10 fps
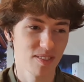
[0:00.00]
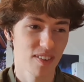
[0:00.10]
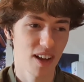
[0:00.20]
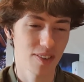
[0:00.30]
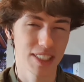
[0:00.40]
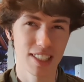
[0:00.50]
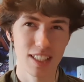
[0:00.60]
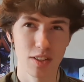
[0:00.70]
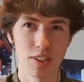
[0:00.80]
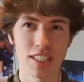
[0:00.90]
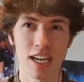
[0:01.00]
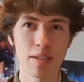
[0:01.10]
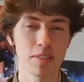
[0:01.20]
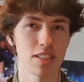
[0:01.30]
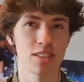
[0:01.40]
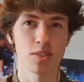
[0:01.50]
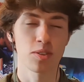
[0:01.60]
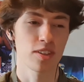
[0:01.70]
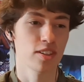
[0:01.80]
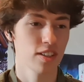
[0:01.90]
I've seen it like 3 times. It's so
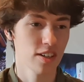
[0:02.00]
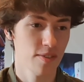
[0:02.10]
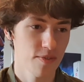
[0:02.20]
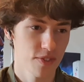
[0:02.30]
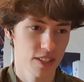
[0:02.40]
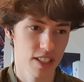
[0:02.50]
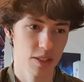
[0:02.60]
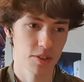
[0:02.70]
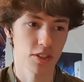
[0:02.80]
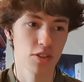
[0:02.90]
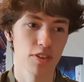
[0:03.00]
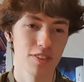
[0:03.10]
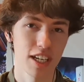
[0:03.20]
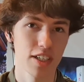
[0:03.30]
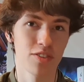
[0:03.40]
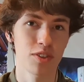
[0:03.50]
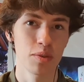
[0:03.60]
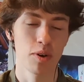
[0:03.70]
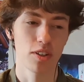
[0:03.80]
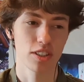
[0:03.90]
good. It's one of those films that I could
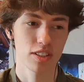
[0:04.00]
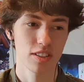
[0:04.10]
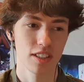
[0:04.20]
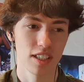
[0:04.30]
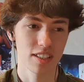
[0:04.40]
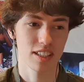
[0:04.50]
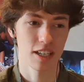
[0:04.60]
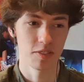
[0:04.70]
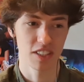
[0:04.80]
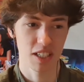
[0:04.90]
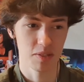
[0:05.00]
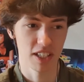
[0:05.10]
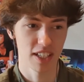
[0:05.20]
rewatch like time and time again.